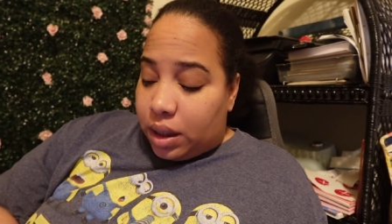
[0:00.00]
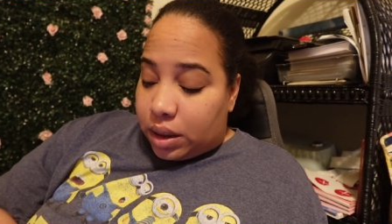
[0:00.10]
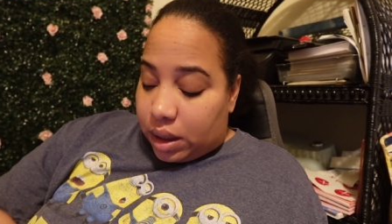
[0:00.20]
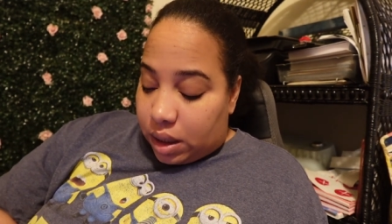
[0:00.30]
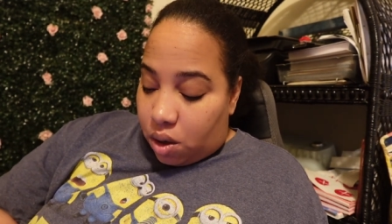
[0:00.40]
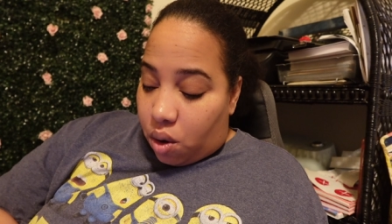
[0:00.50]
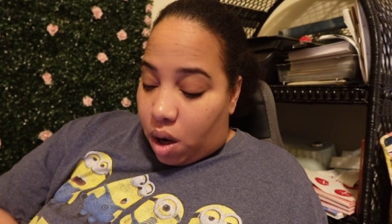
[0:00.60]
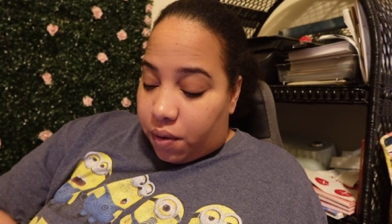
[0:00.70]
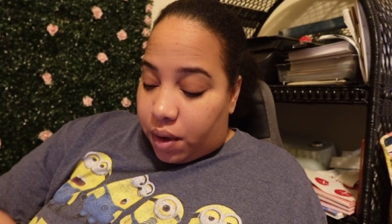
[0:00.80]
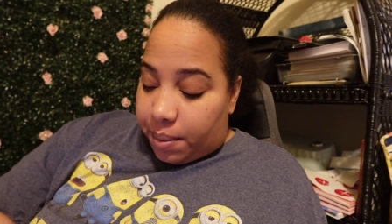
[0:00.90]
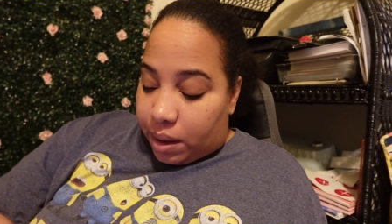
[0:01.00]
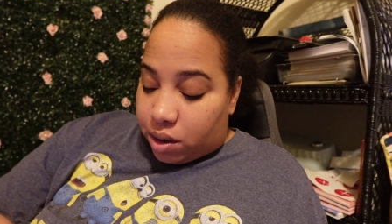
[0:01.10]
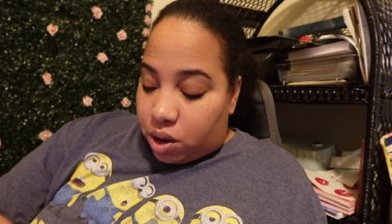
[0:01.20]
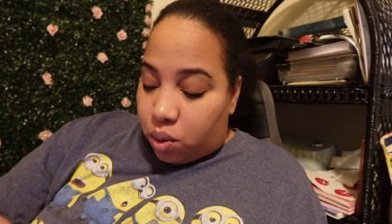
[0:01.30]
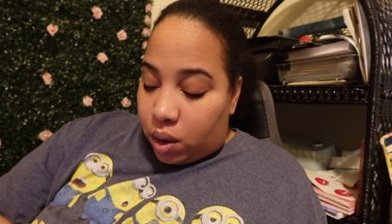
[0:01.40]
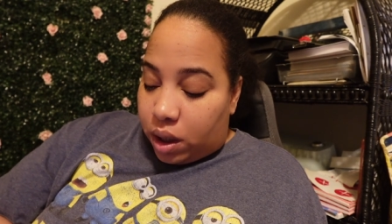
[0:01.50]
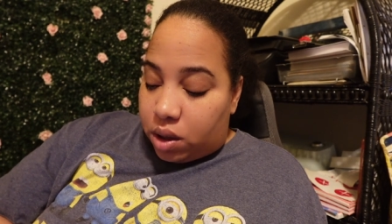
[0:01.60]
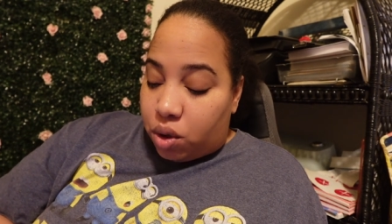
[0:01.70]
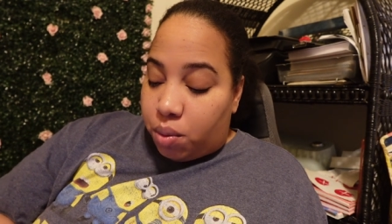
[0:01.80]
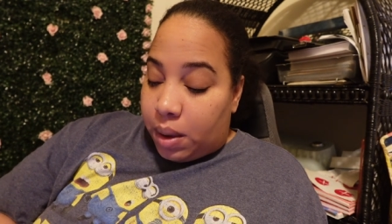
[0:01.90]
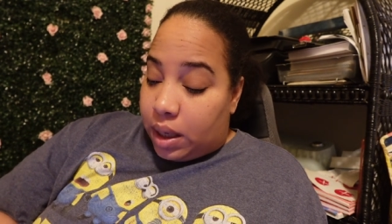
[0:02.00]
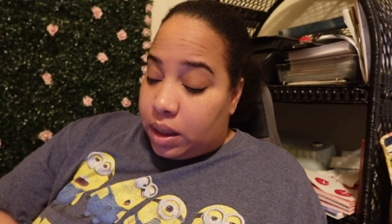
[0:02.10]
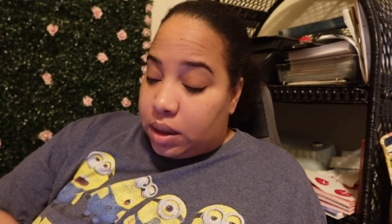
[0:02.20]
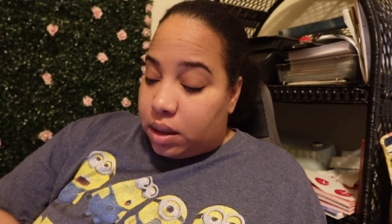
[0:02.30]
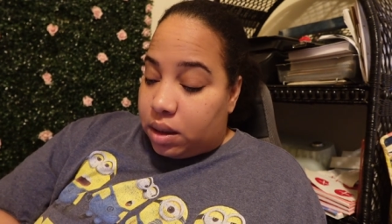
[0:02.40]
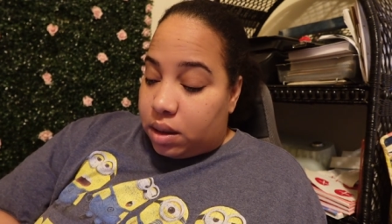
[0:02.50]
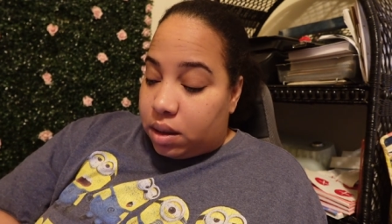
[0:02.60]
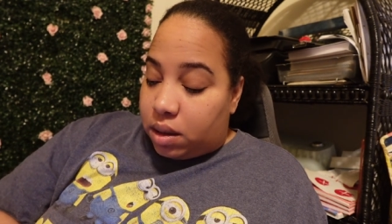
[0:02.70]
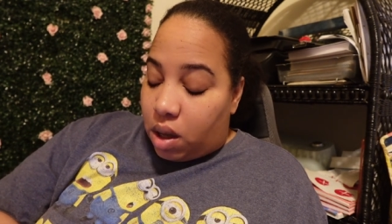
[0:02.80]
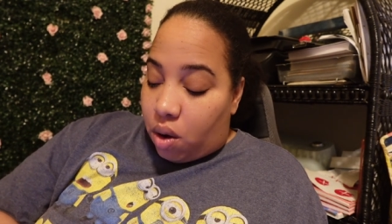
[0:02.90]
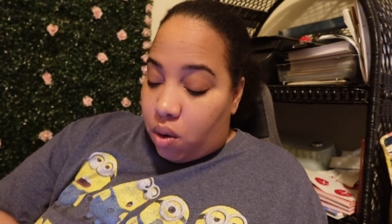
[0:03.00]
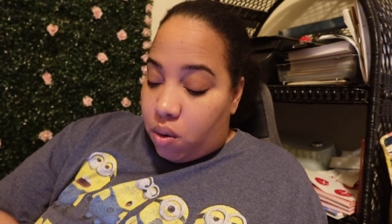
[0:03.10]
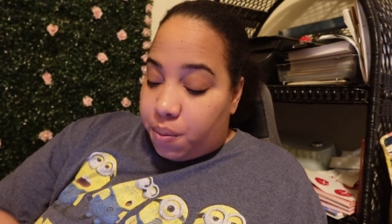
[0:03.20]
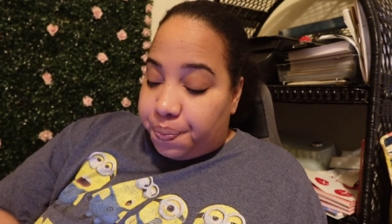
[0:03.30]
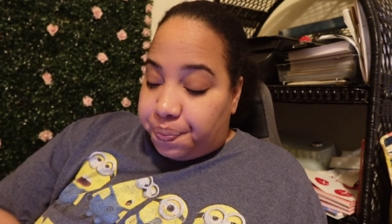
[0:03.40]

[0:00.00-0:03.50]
is gonna go off in about 22 minutes. So,